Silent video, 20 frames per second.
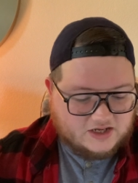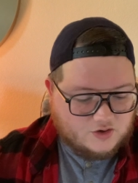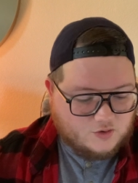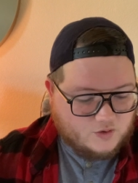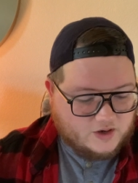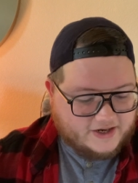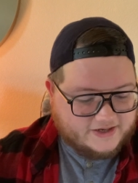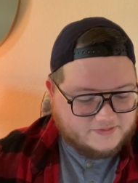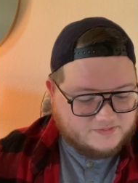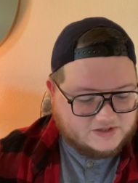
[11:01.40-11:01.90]

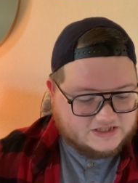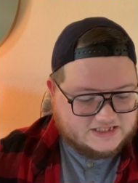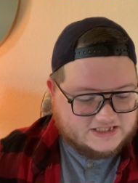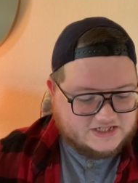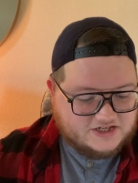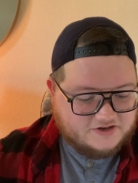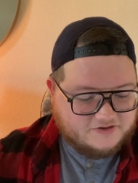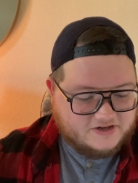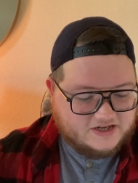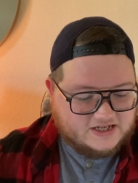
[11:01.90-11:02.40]
quite
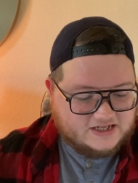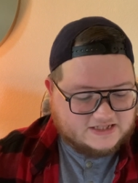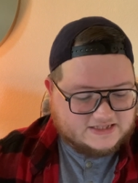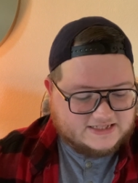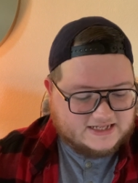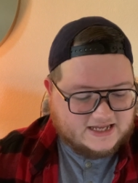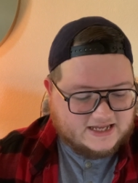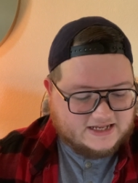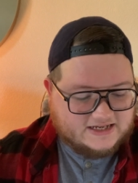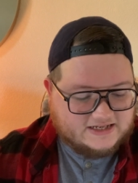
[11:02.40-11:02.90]
mysterious,
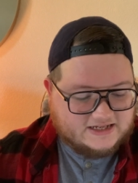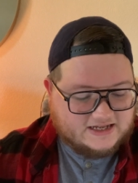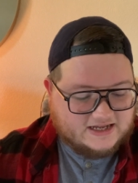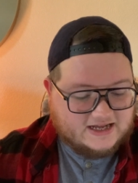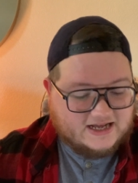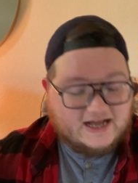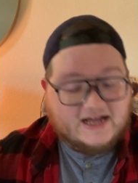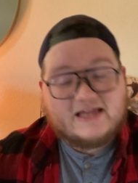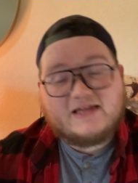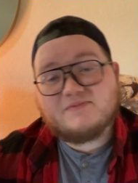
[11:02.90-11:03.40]
and
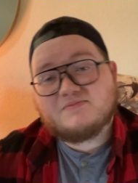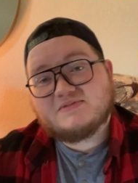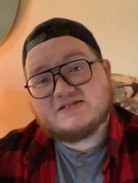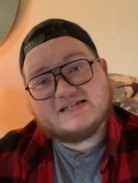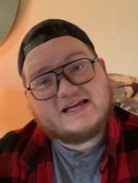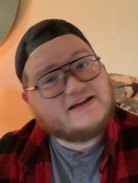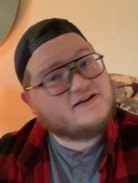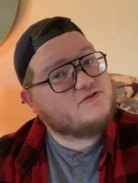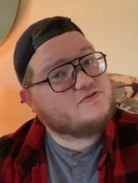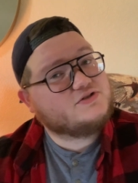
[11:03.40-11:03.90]
I am
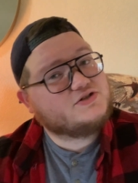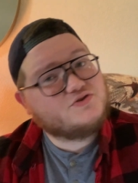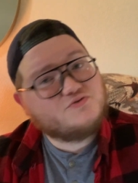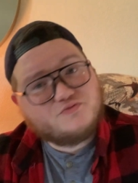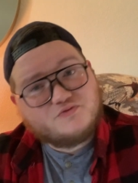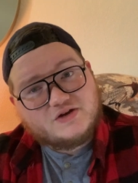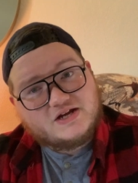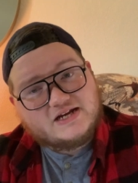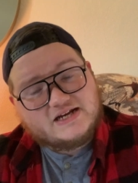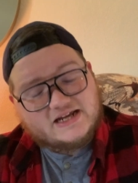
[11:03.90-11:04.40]
down to
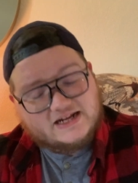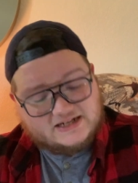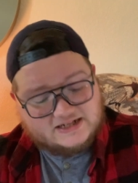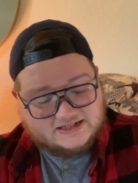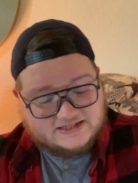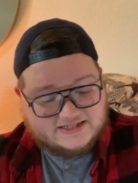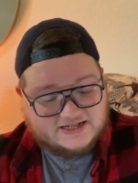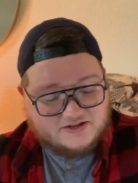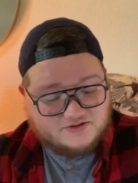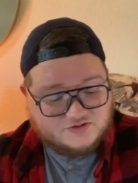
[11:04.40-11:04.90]
read it.
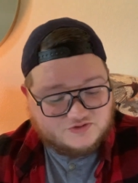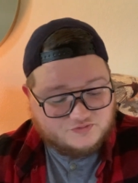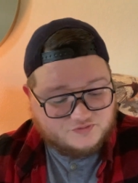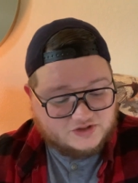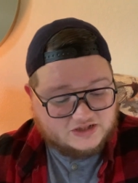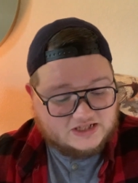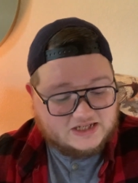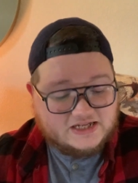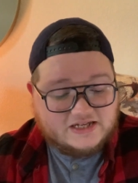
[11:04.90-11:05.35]
It sounds really